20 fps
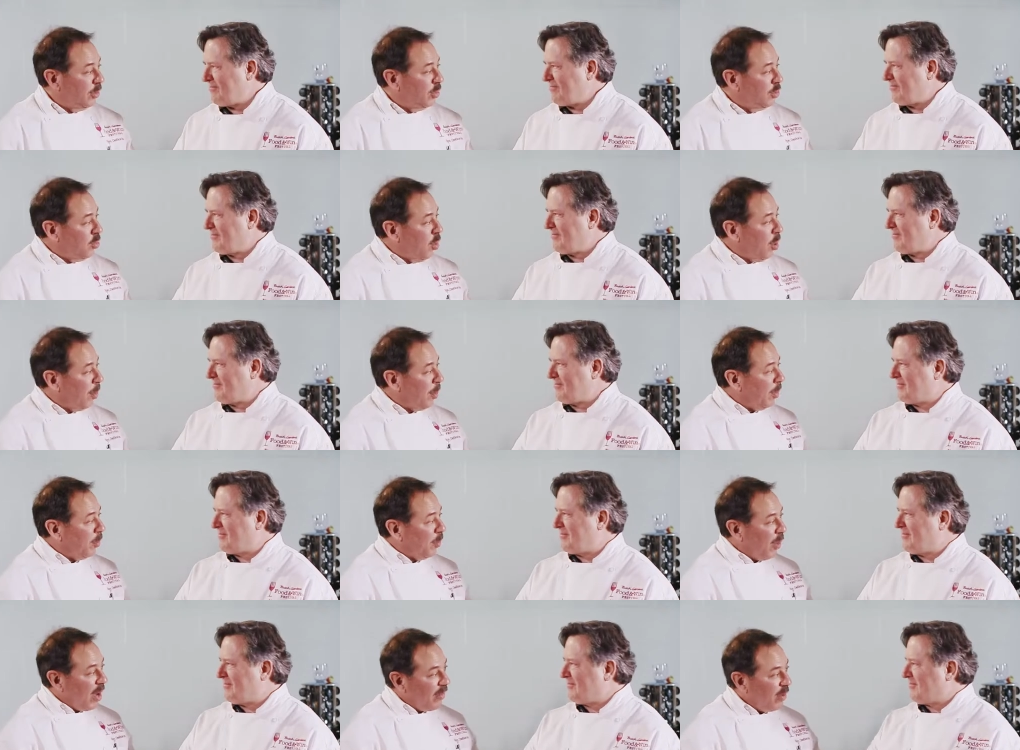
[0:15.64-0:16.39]

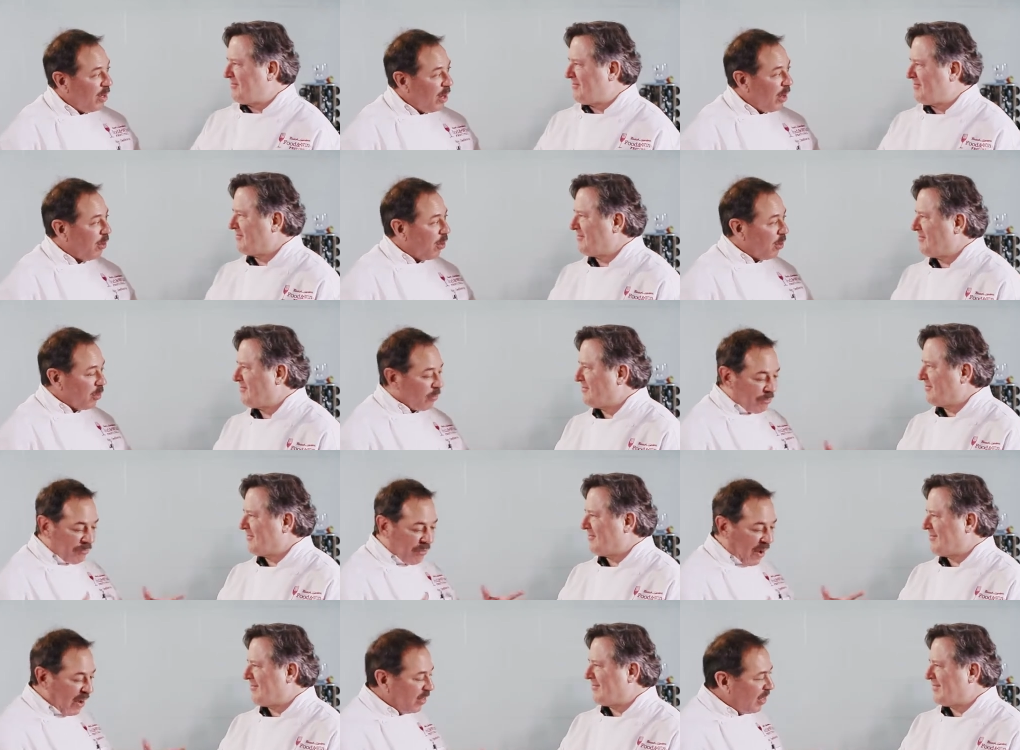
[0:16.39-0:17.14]
Speaker 1: Norman, we have another
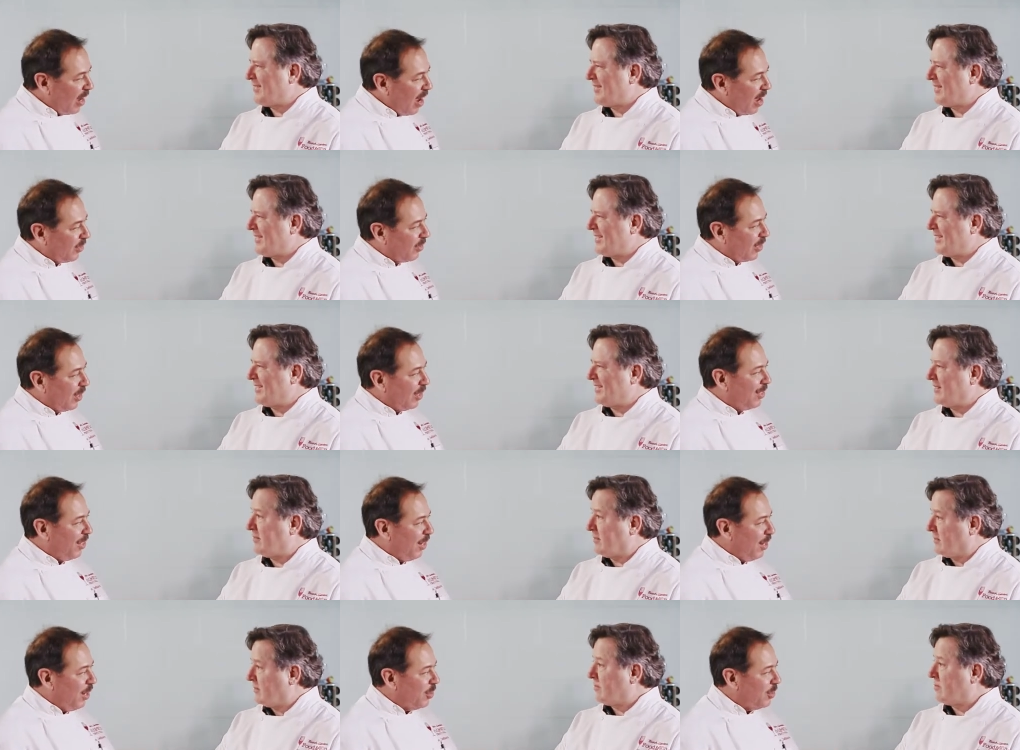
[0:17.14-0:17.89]
fantastic
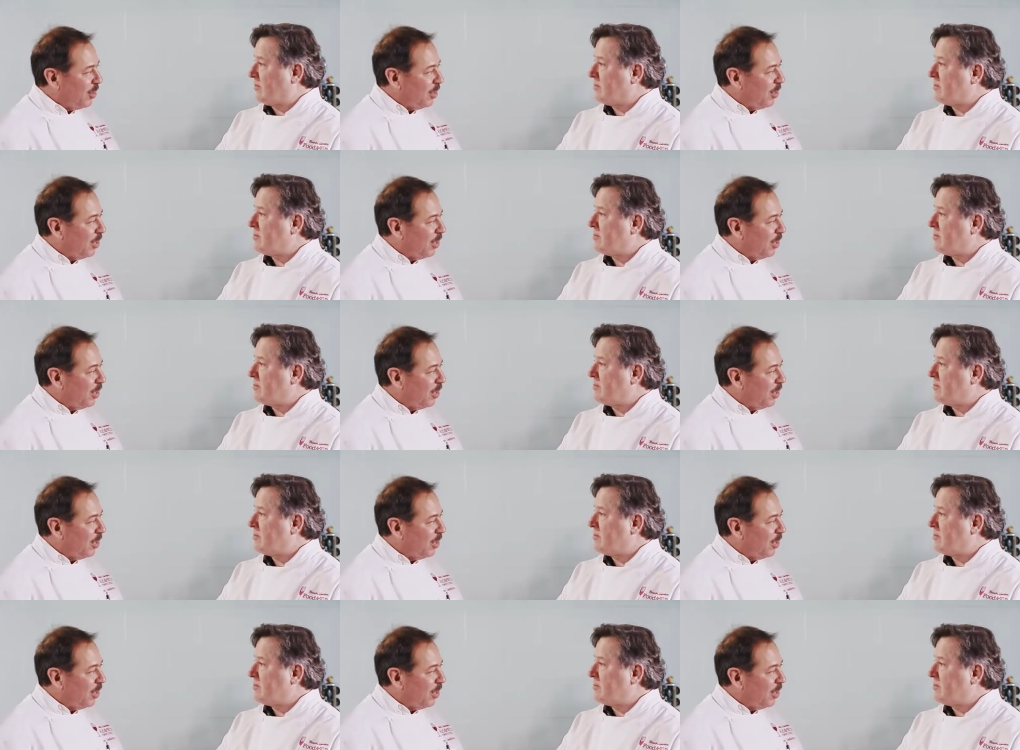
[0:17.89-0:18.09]
dish.